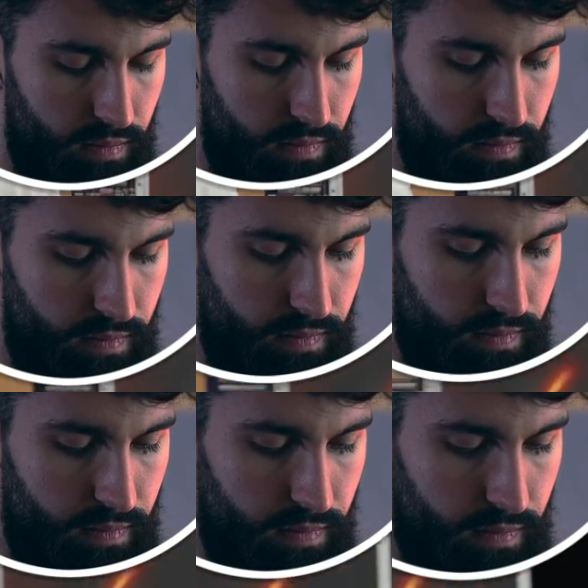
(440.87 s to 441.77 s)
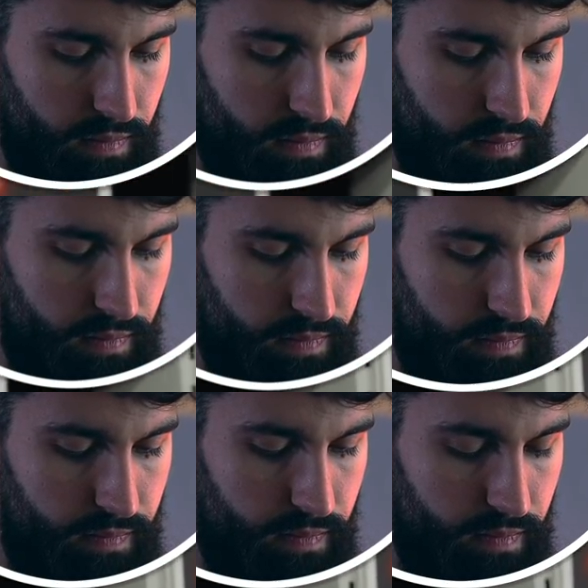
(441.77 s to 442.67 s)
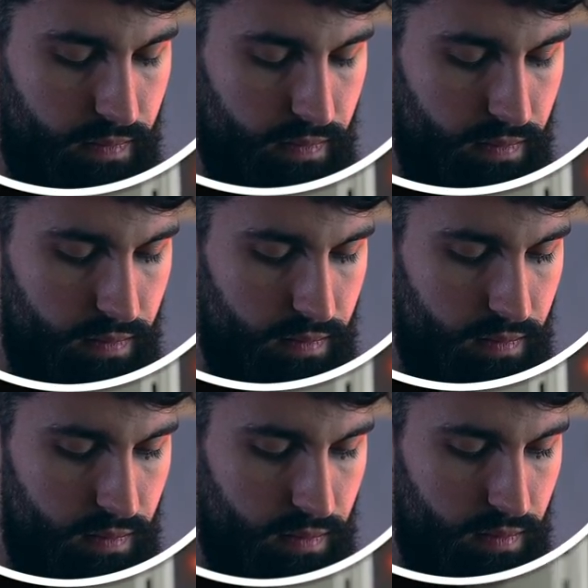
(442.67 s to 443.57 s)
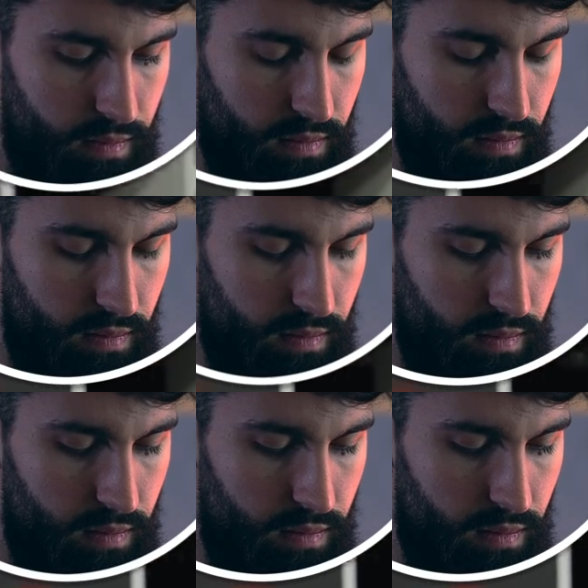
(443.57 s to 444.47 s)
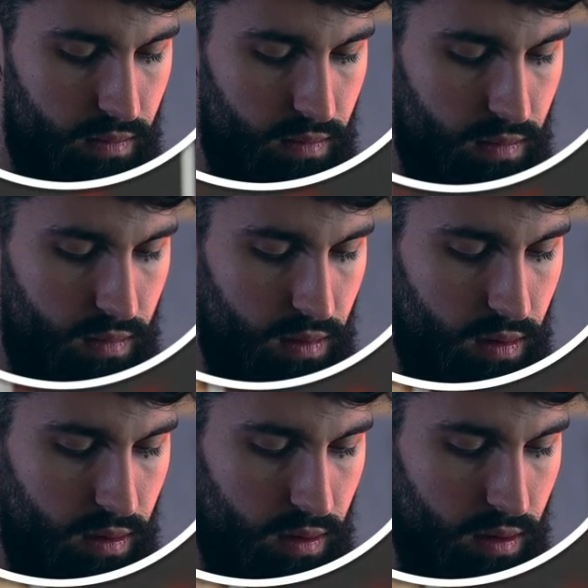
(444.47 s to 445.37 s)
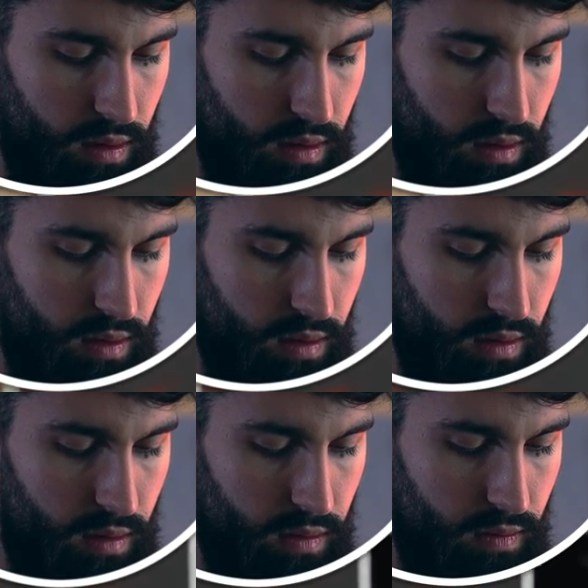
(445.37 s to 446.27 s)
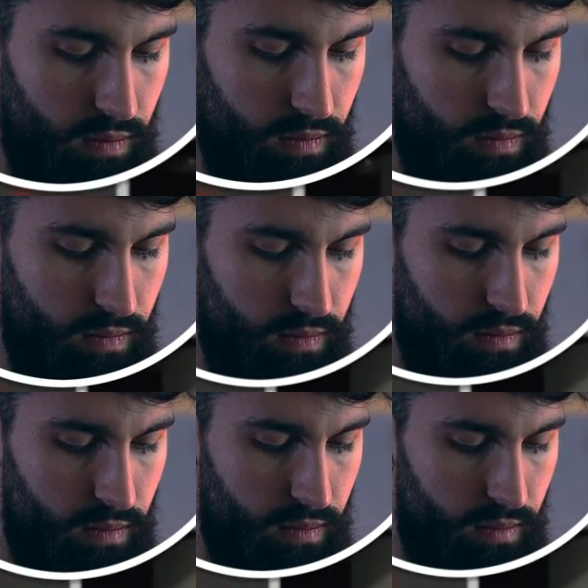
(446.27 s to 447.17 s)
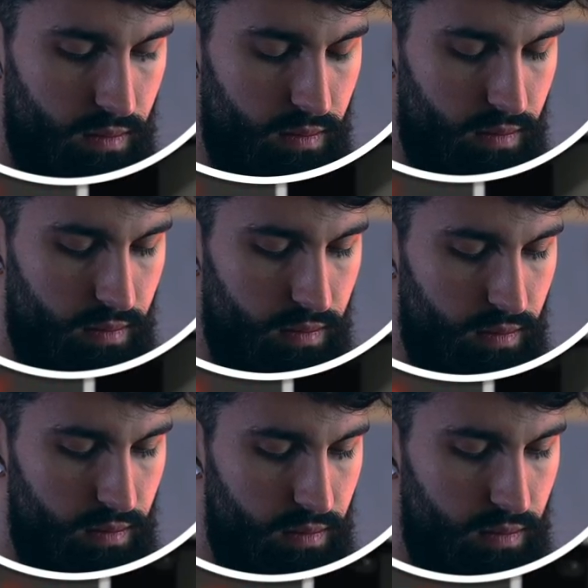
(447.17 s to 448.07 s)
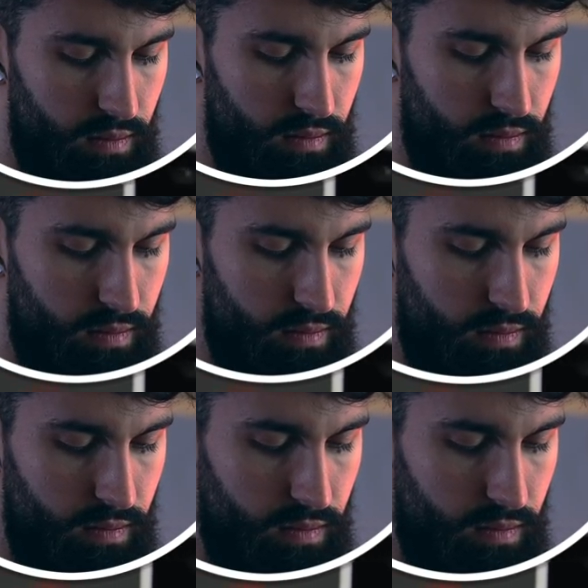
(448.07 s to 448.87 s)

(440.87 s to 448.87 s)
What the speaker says: (silent)